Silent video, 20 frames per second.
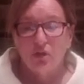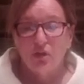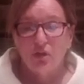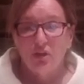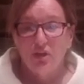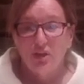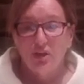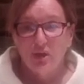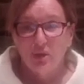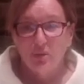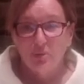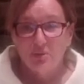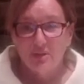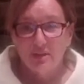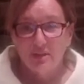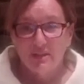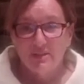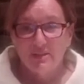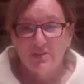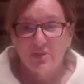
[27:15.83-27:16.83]

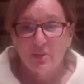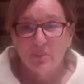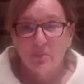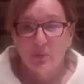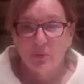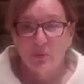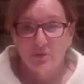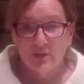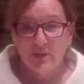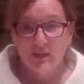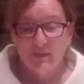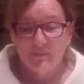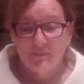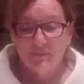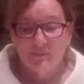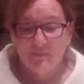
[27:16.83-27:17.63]
Notice your body.